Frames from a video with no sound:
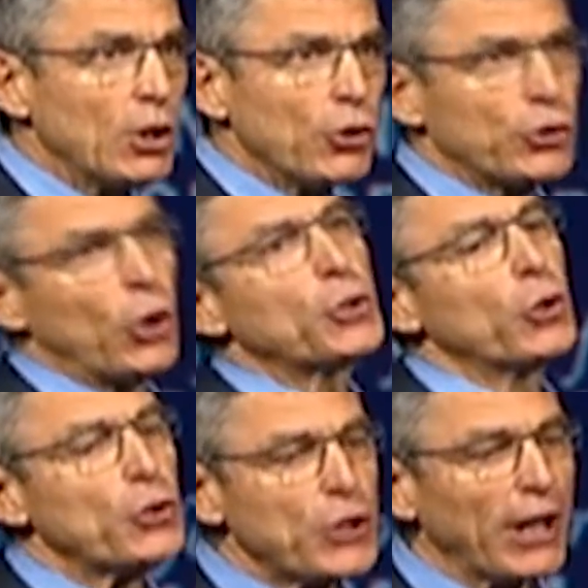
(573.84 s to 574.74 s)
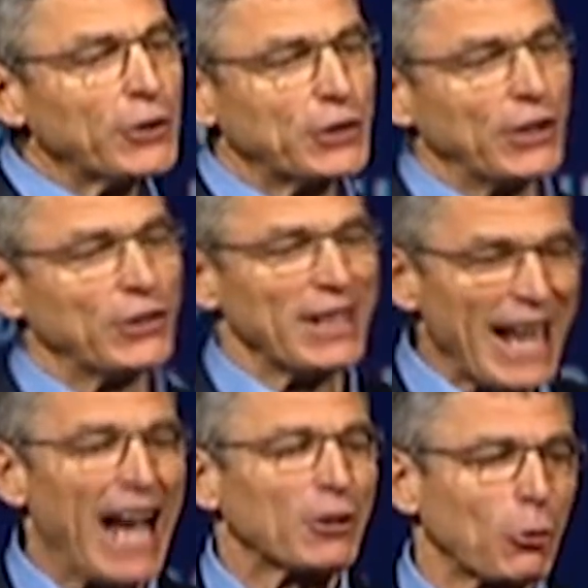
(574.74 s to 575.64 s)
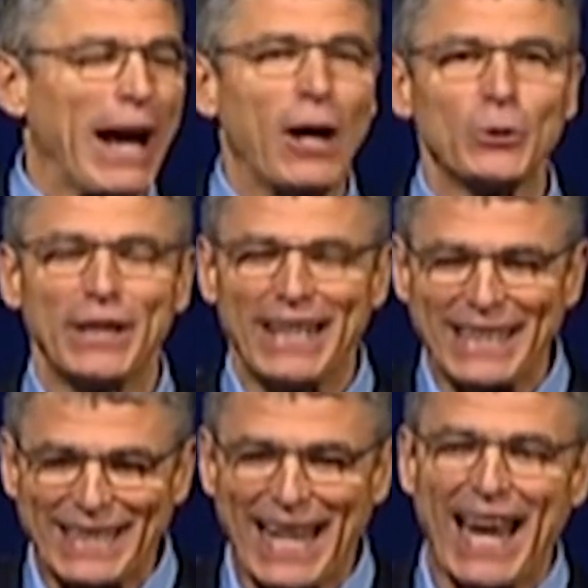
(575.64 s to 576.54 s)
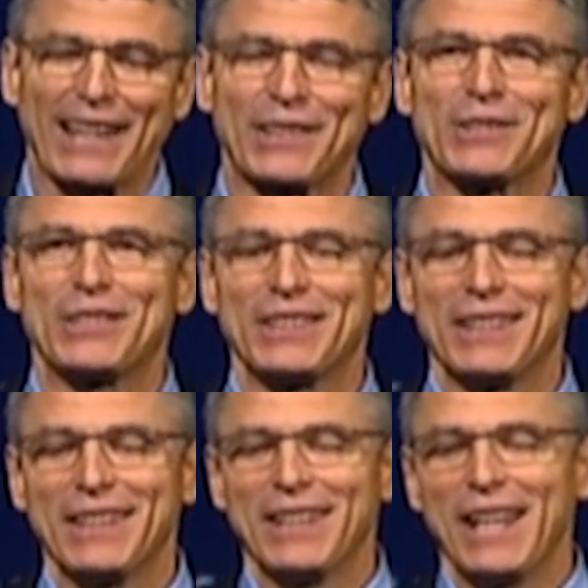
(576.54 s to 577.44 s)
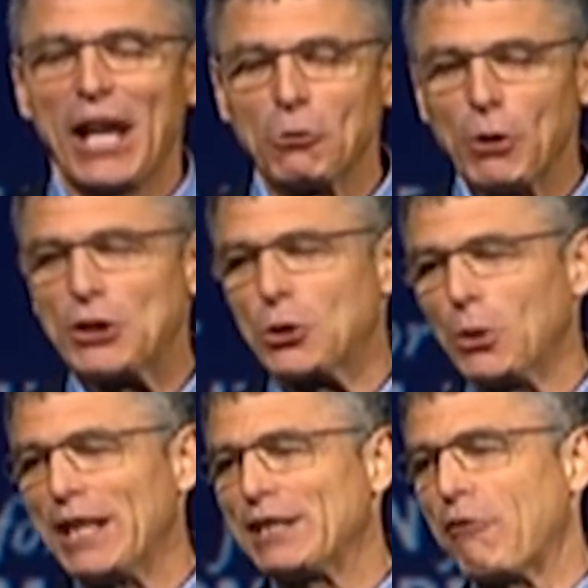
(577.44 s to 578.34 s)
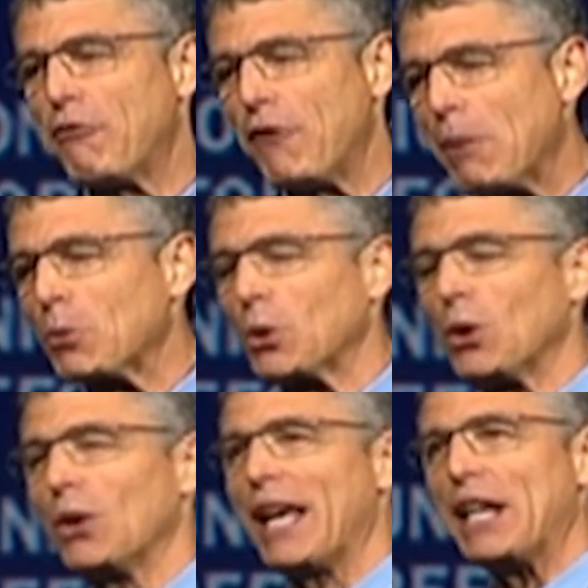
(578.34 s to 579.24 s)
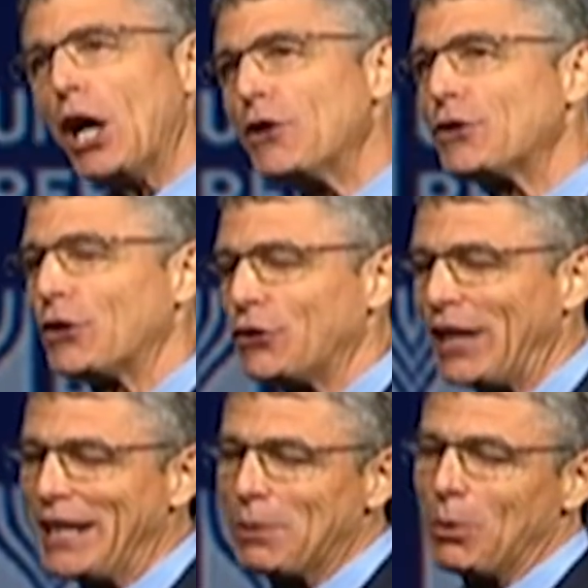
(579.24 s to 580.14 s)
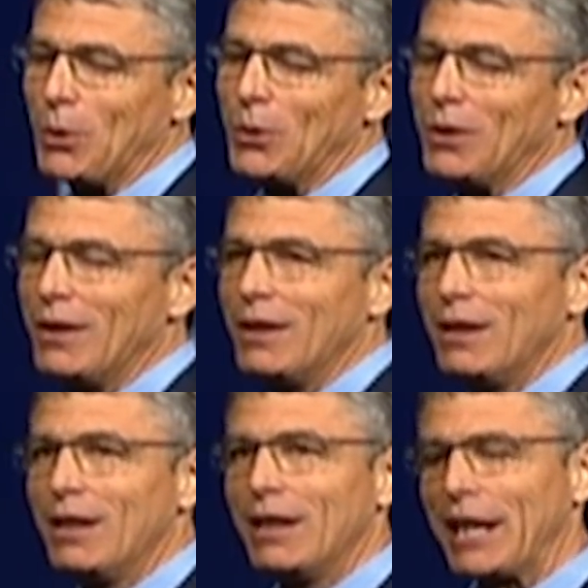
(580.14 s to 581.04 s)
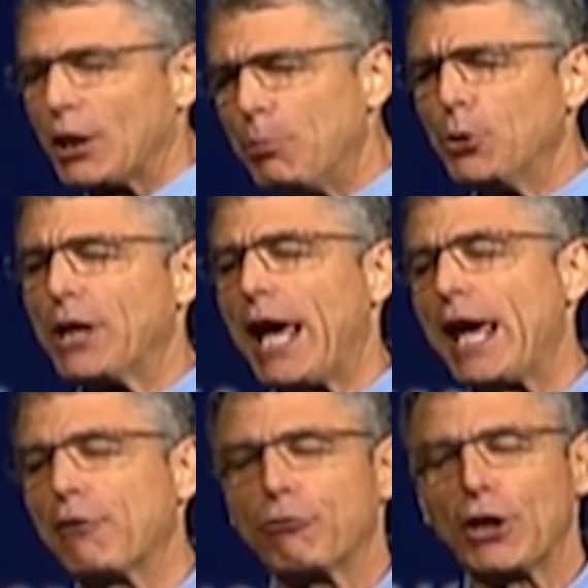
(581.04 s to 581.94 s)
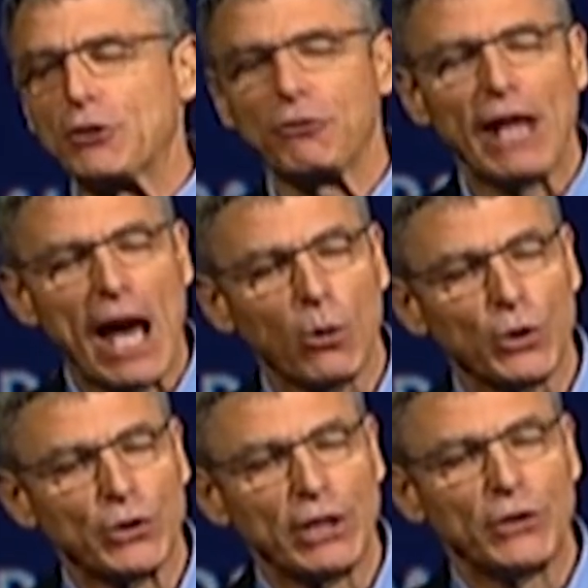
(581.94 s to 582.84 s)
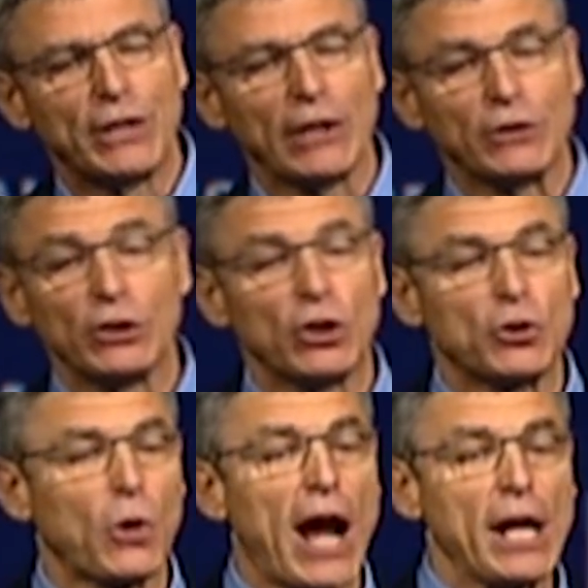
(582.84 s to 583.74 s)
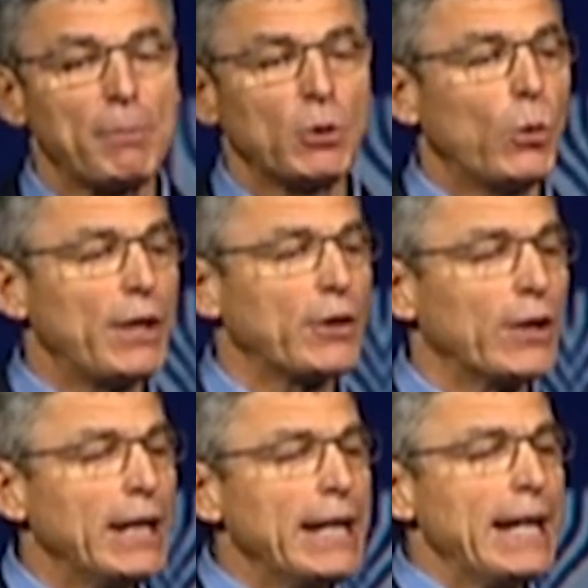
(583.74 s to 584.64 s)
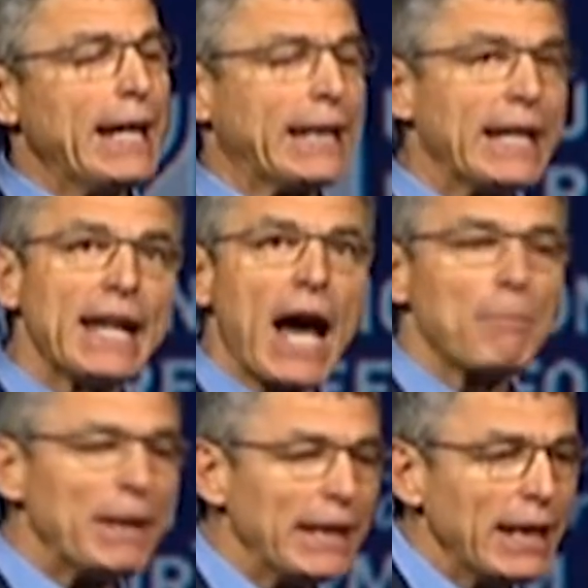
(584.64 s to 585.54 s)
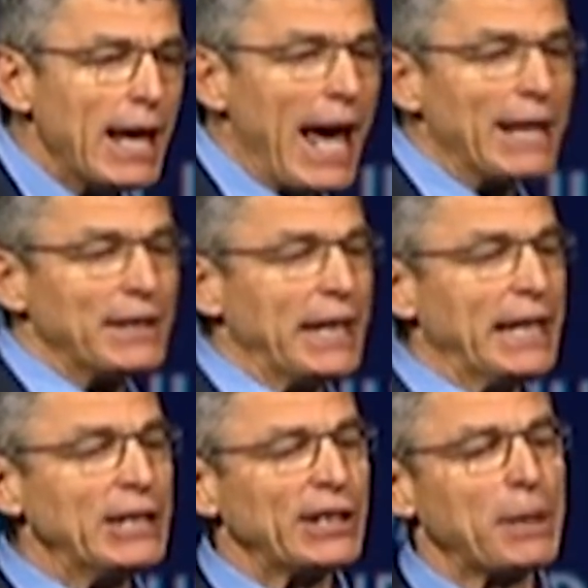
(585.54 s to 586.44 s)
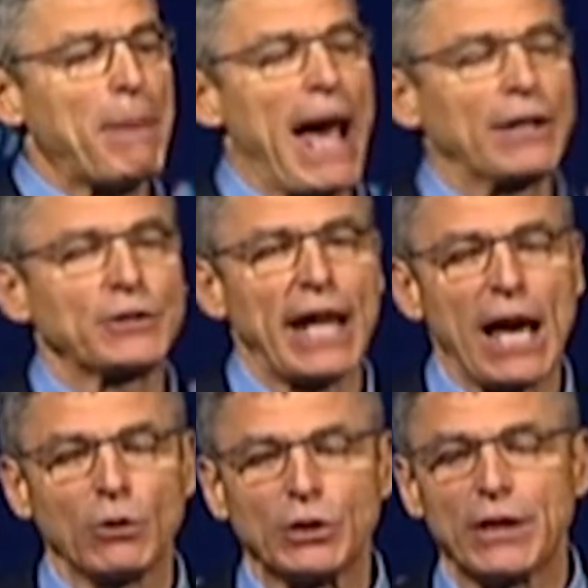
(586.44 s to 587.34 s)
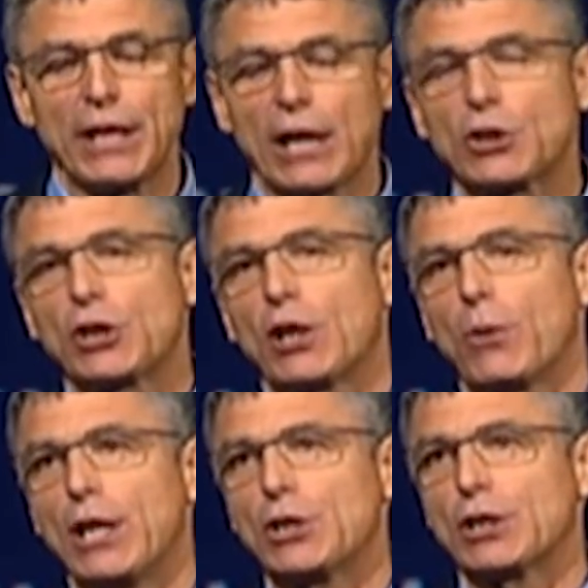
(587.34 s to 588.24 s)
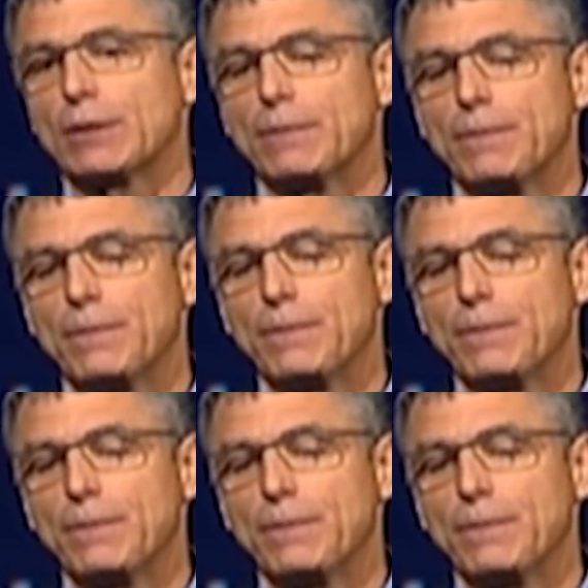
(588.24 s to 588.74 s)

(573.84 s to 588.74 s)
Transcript: Social justice not grounded in text and ritual is ephemeral and unsustainable. Like a bouquet of fresh flowers, it is destined to dry up and wither. It cannot be as easily passed down to the next generation.